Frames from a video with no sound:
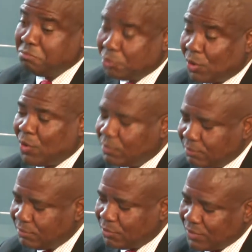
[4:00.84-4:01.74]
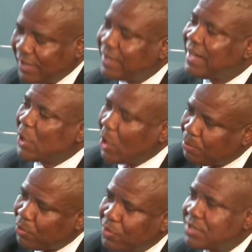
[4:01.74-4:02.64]
so it
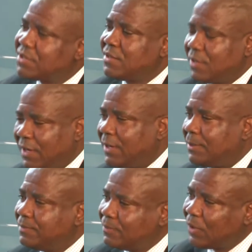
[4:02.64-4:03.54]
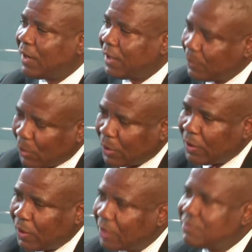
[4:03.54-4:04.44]
incorporates um, uh, all,
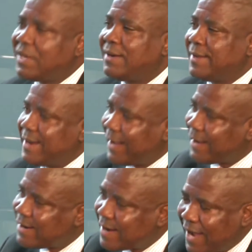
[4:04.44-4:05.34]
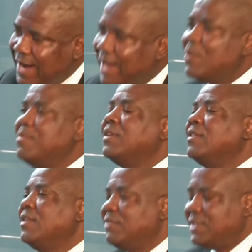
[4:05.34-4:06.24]
all of that. And then anatomy,
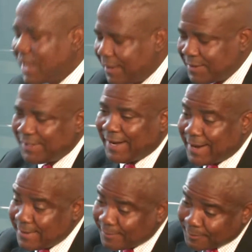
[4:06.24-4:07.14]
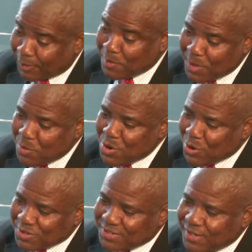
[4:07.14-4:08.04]
physiology. And remember,
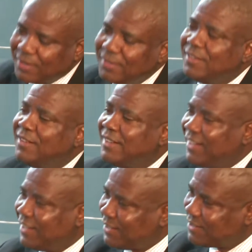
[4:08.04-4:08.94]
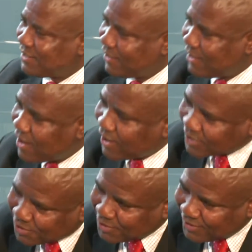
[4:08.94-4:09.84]
nursing is an
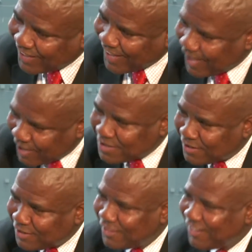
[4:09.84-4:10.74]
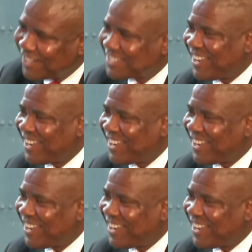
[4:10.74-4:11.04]
art and a